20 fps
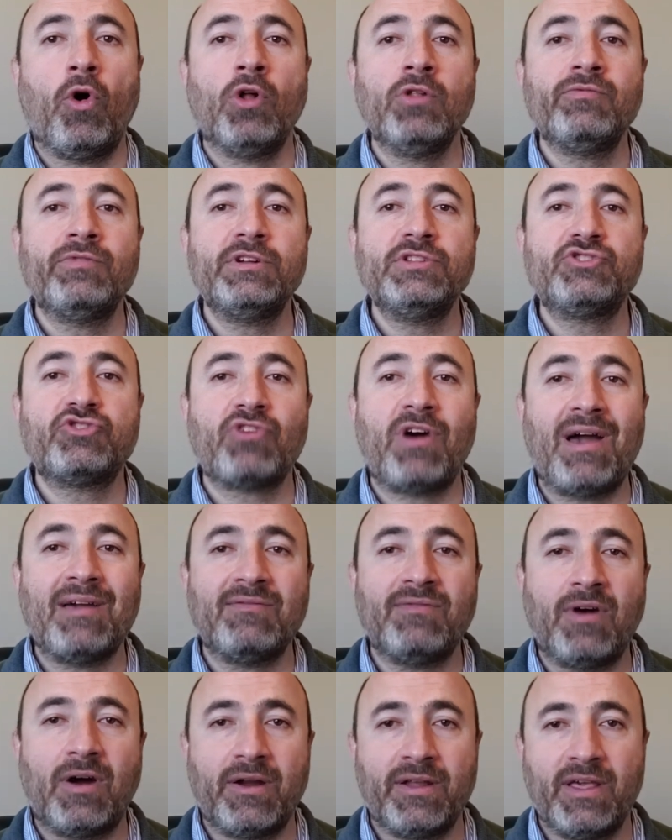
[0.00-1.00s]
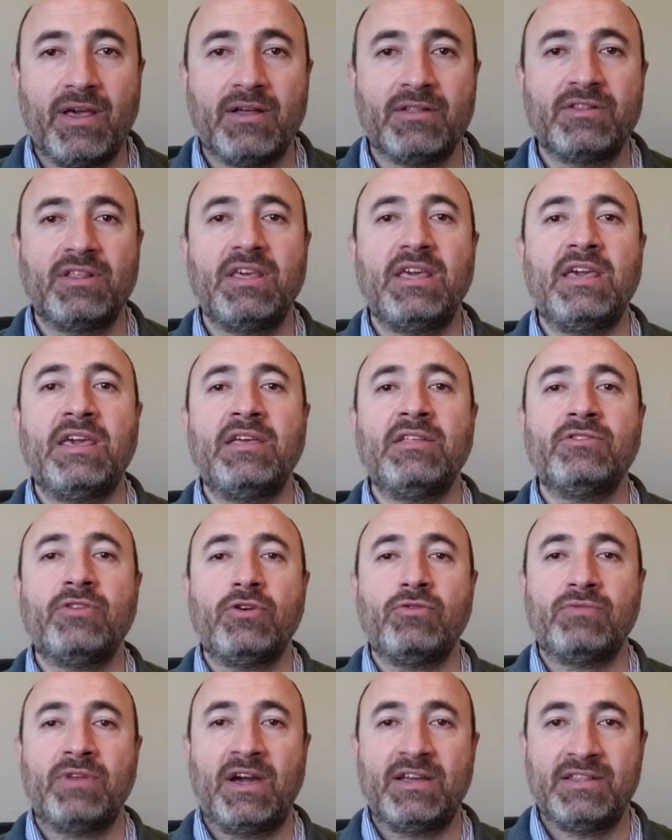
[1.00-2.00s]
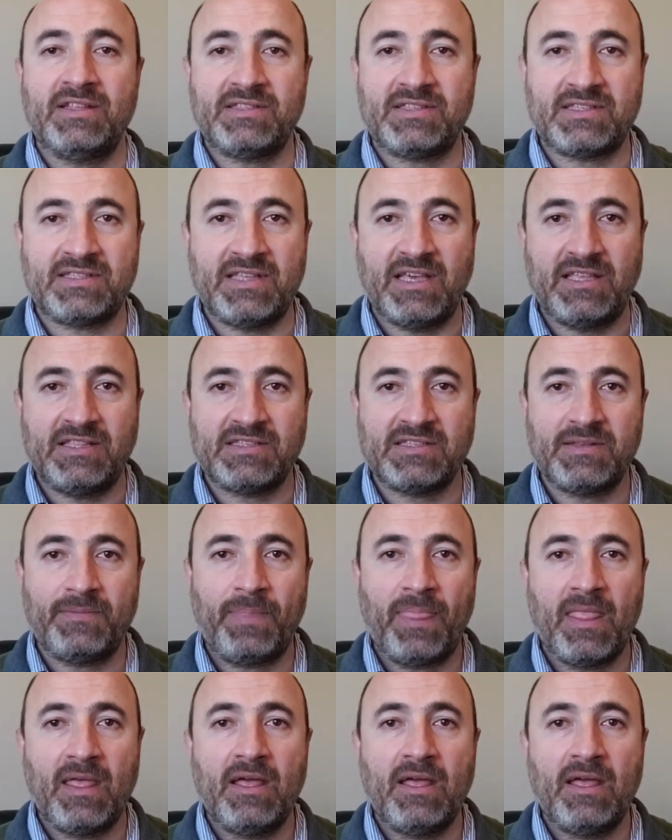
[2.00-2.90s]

all-wheel drive variant in the United States.